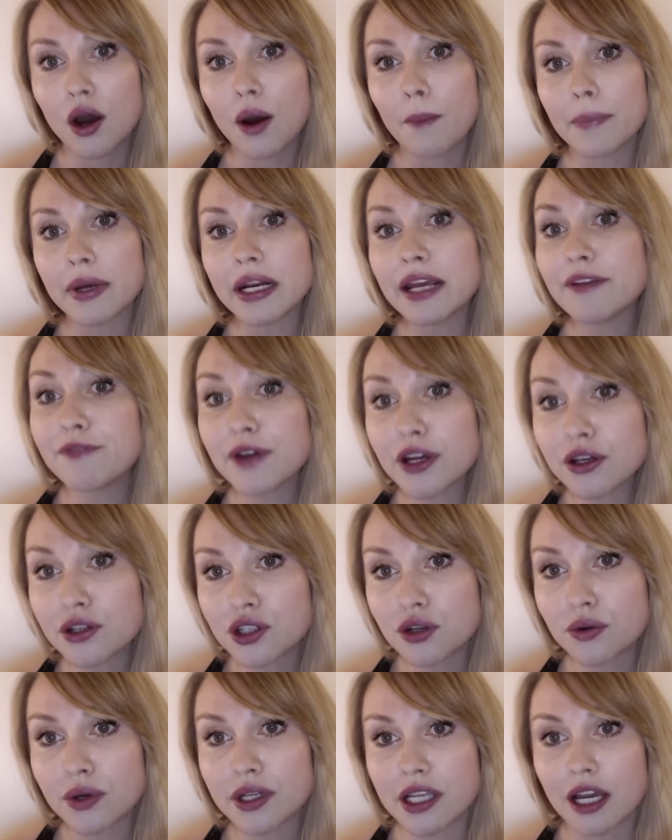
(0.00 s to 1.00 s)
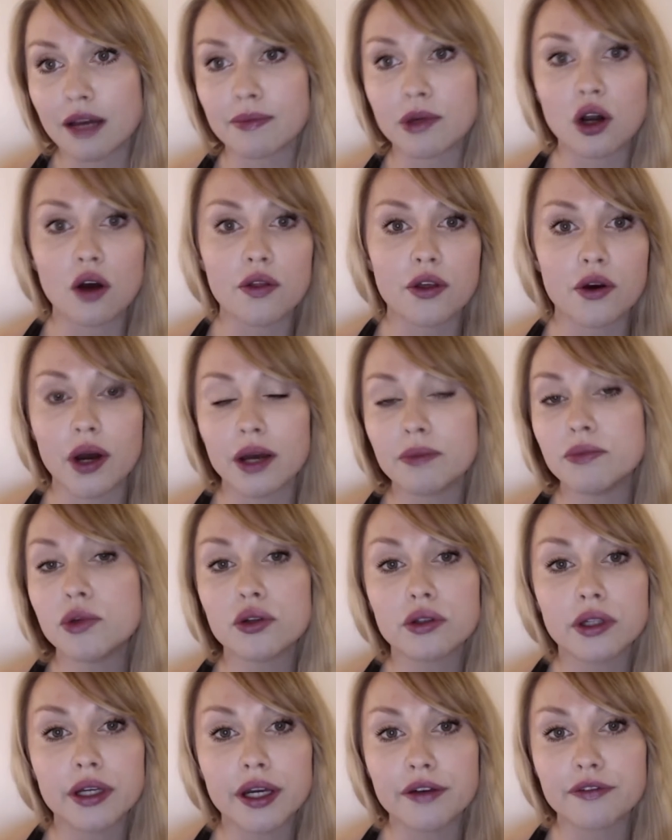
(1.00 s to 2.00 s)
But he fails to examine, although I'm
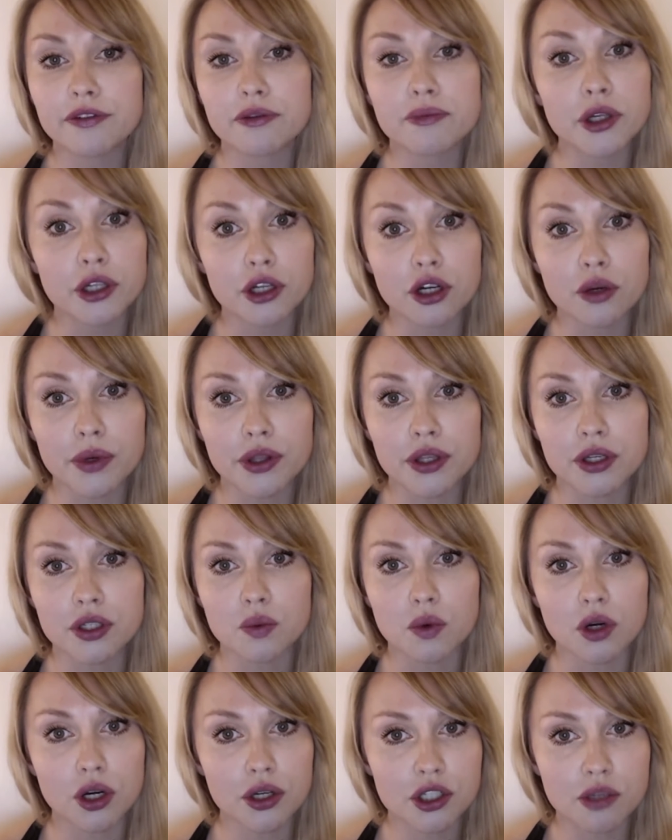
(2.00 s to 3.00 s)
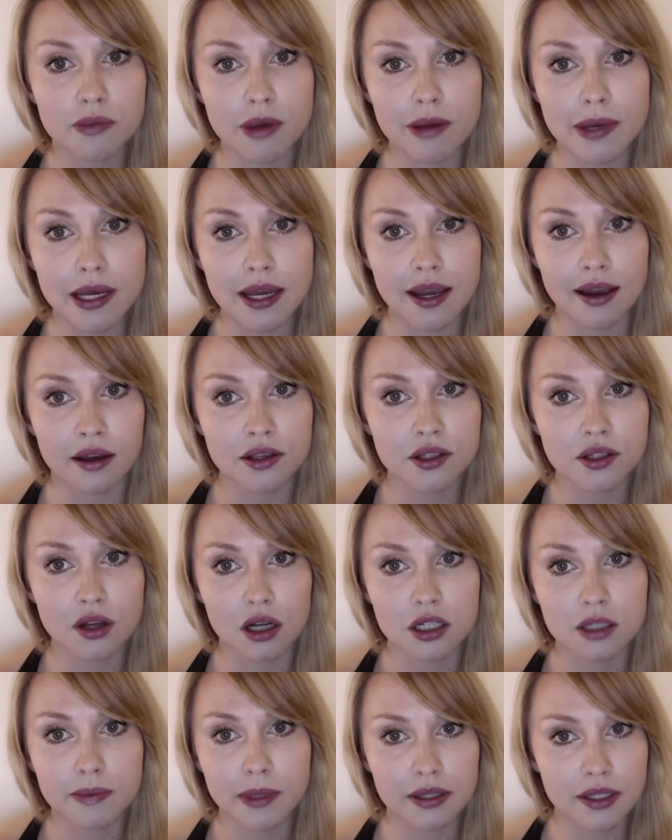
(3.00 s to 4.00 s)
newly familiar with his work, so maybe he has
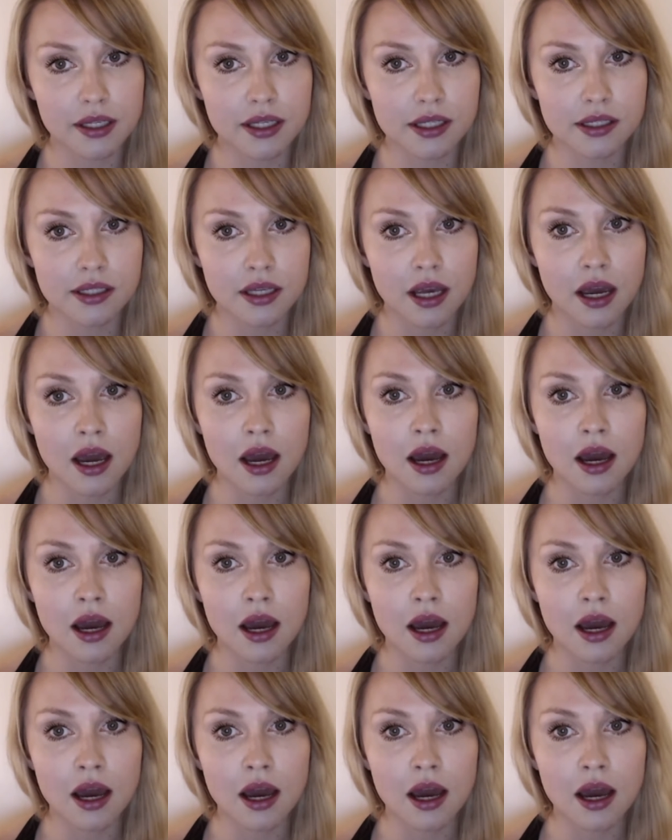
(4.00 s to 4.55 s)
talked about this,